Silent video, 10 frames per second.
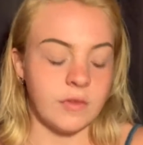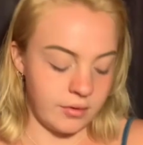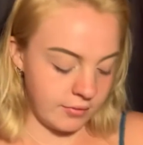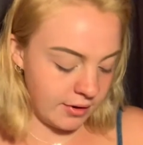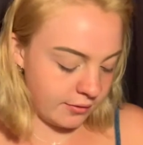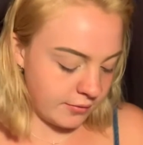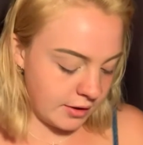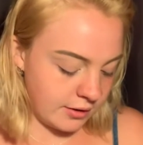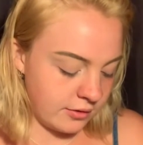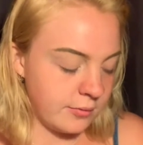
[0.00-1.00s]
Why is one
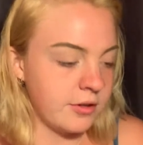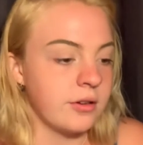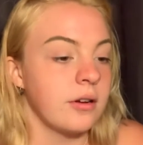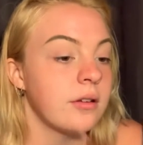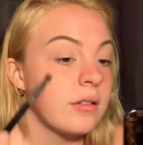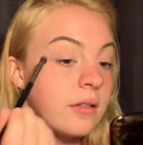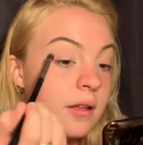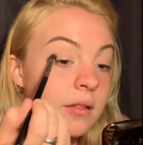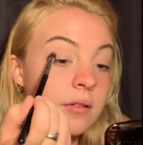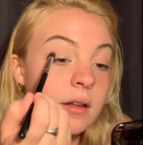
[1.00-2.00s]
eye so much darker than the
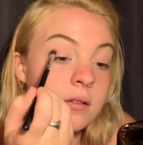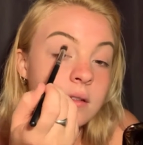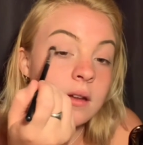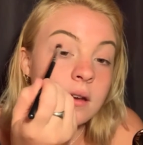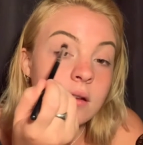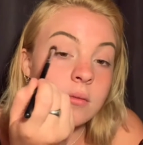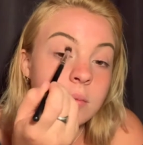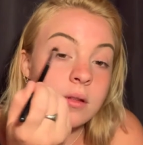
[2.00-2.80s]
other now? Send help.